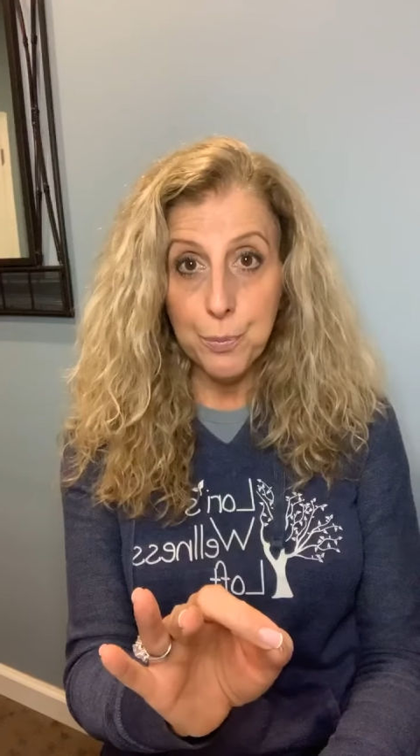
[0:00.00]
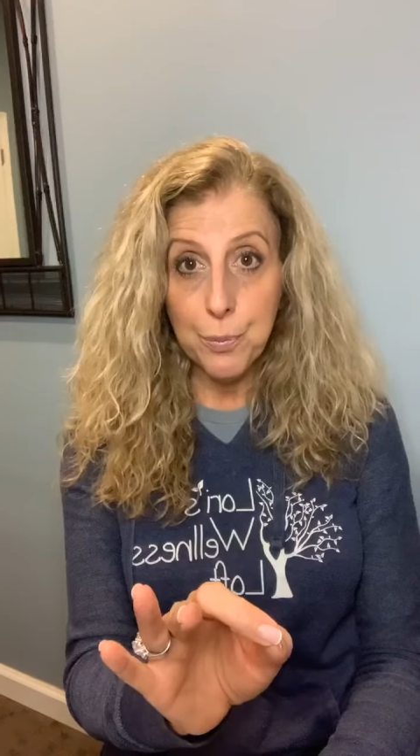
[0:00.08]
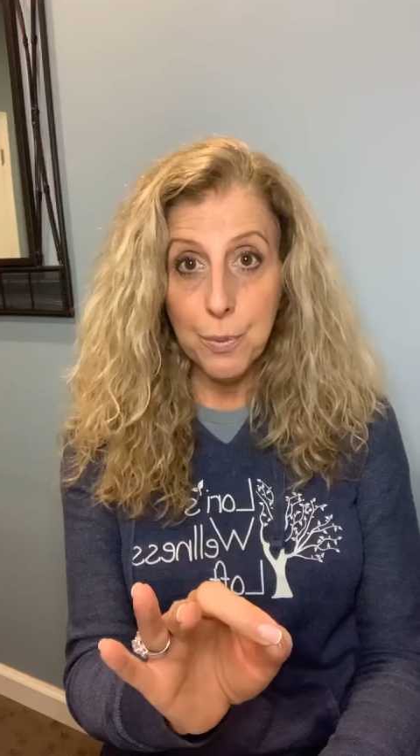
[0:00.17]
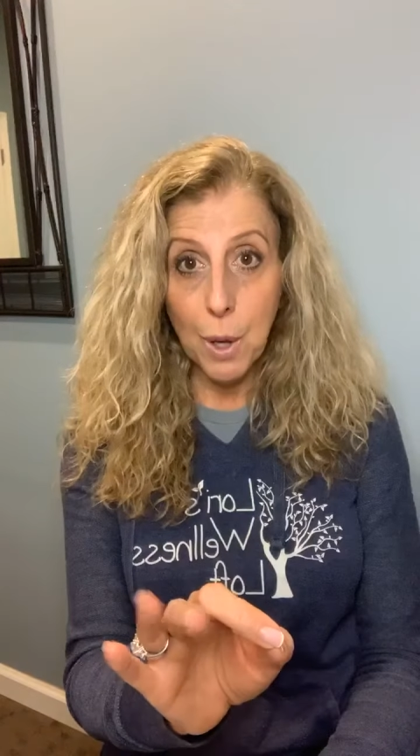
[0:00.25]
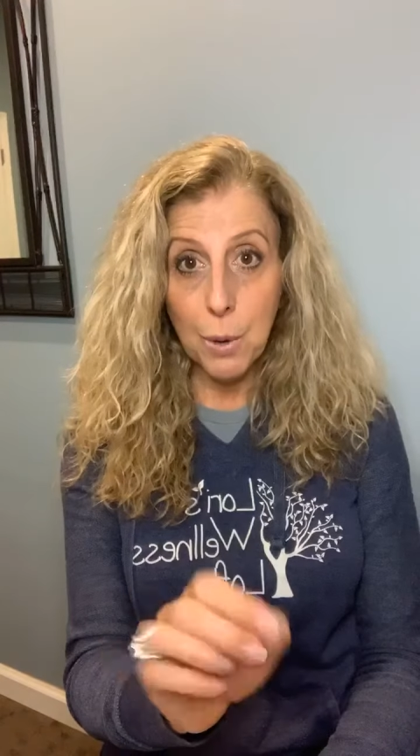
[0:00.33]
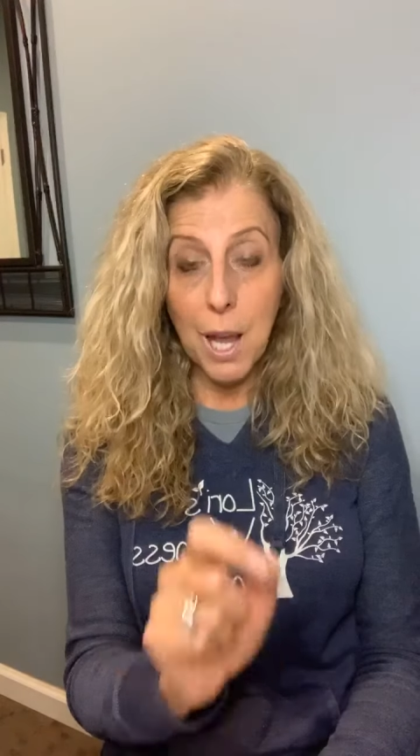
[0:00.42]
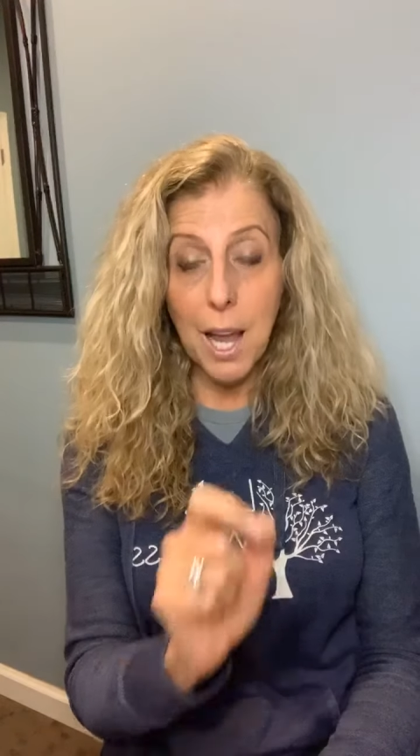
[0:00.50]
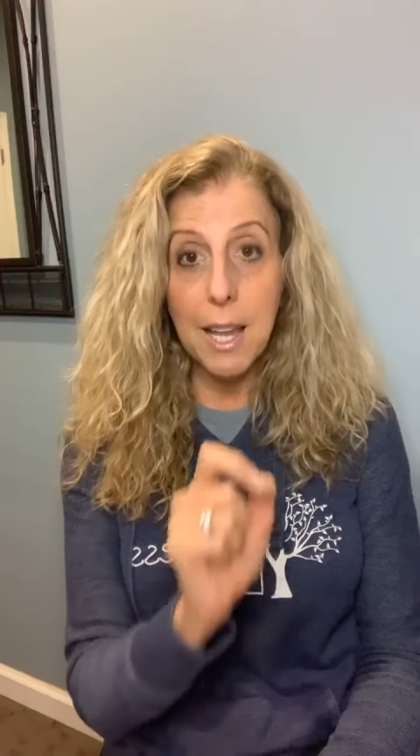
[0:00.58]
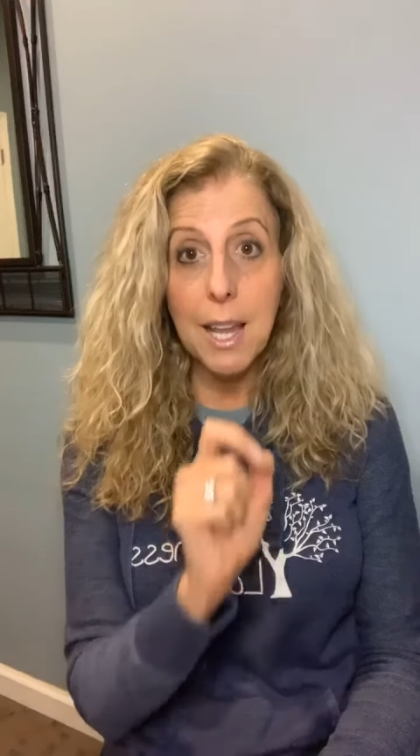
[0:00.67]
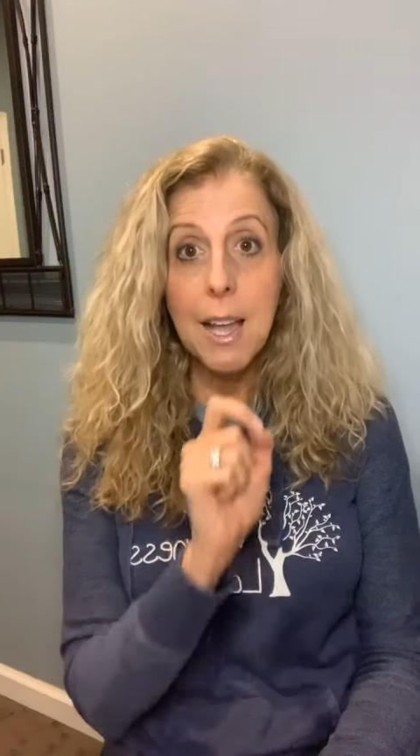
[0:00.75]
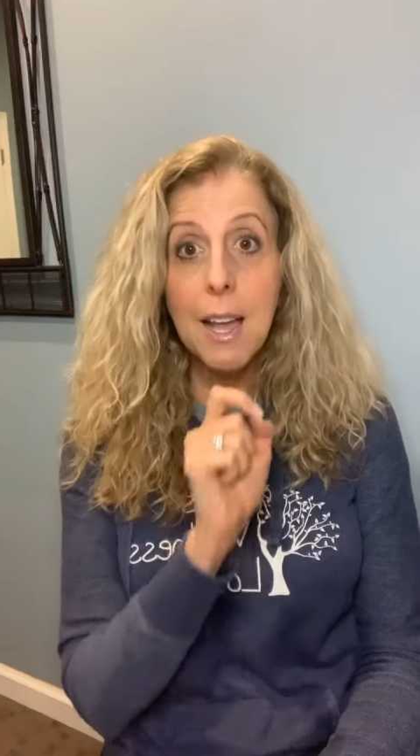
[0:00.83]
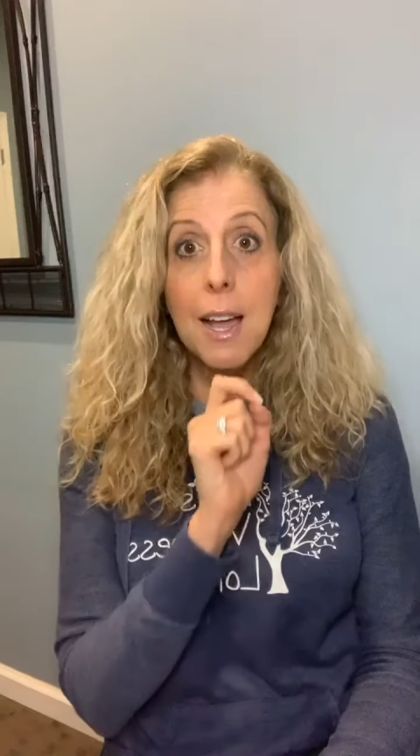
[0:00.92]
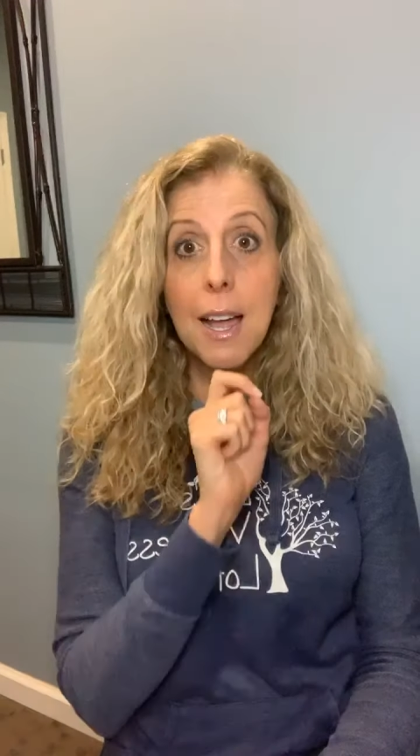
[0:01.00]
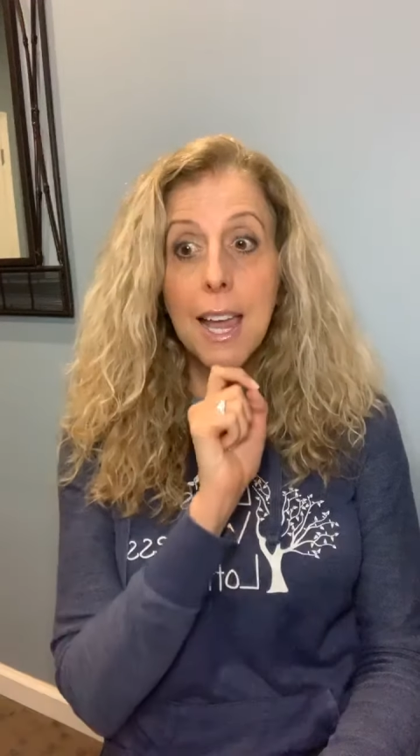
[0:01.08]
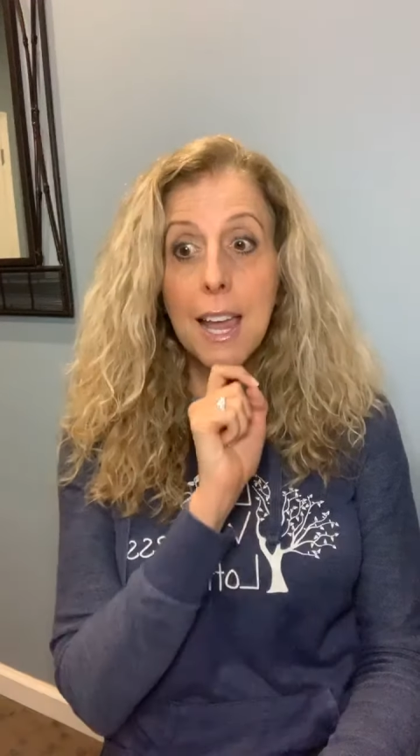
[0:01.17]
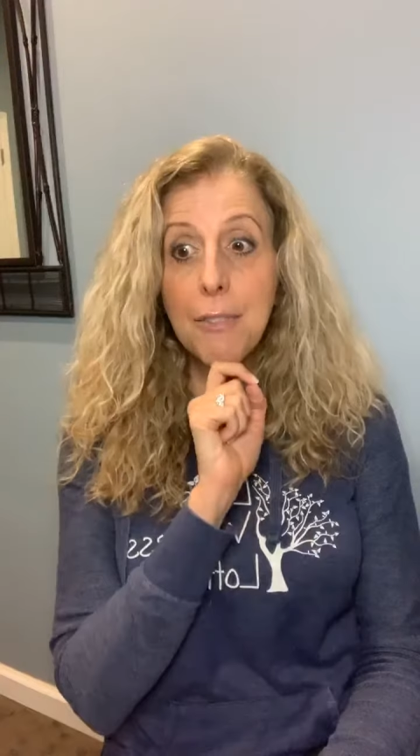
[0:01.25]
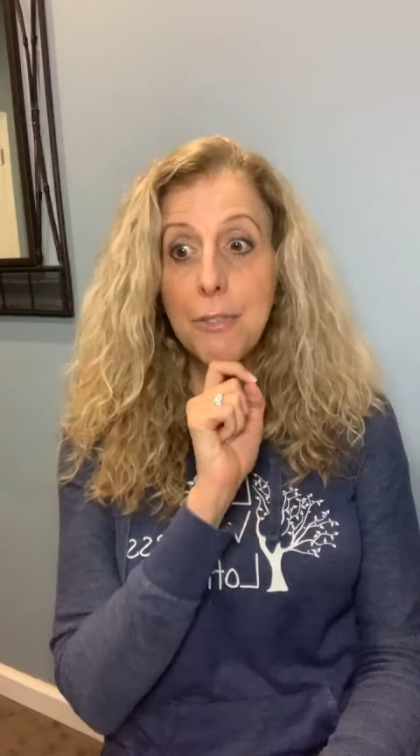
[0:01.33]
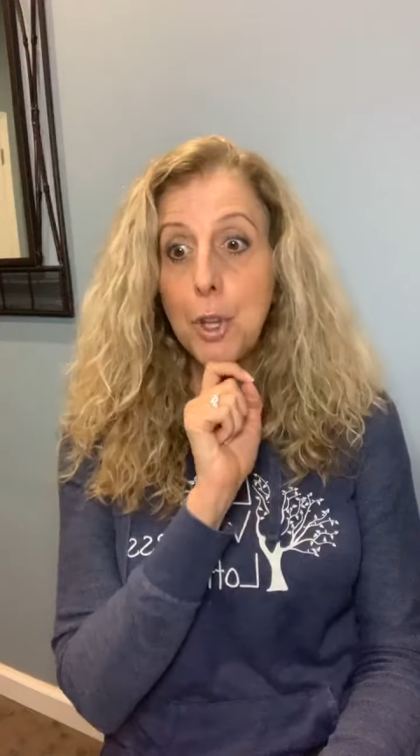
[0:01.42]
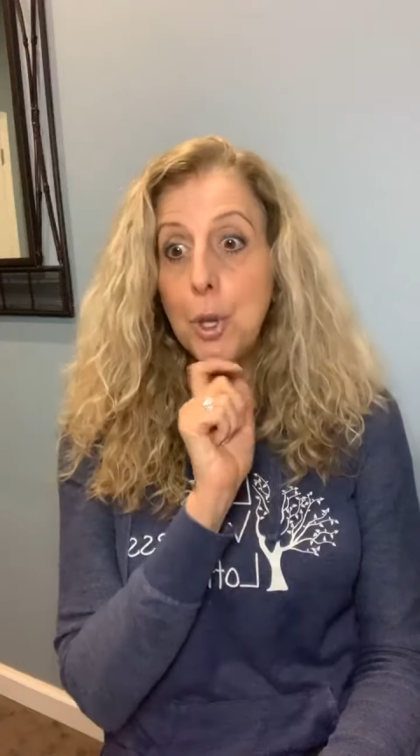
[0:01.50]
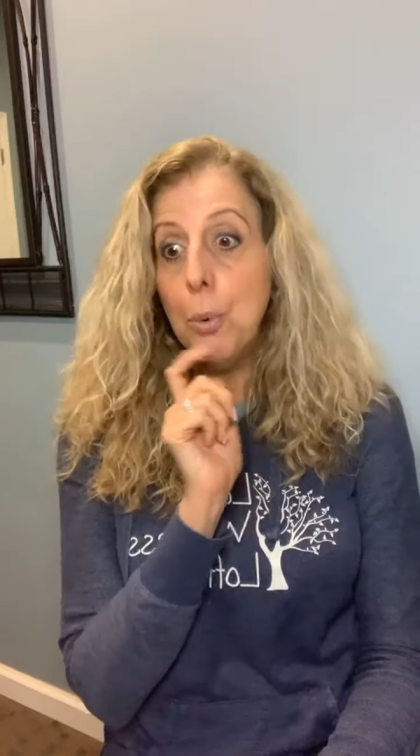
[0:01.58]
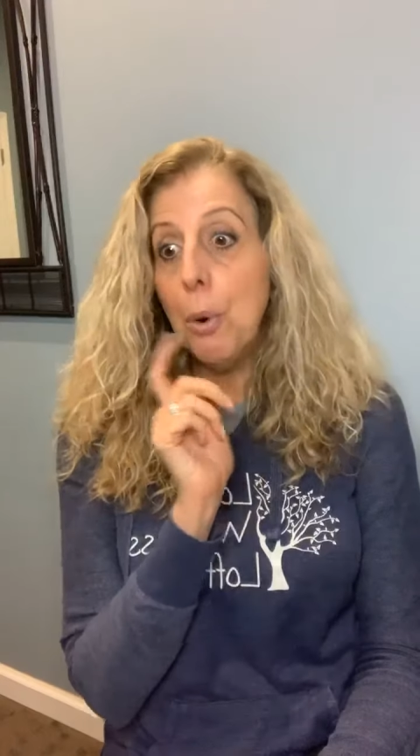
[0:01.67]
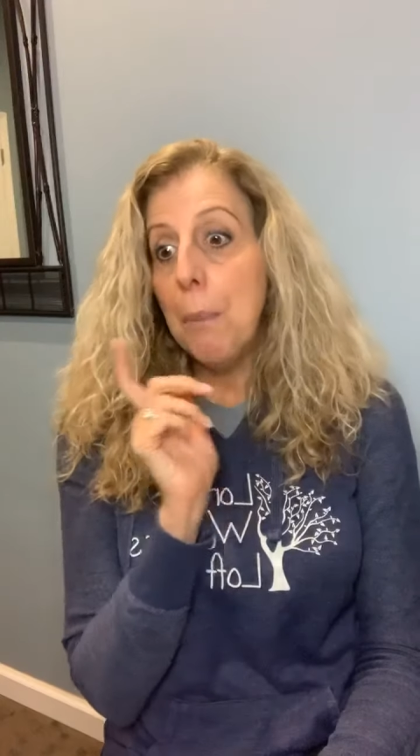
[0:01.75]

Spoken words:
okay? If you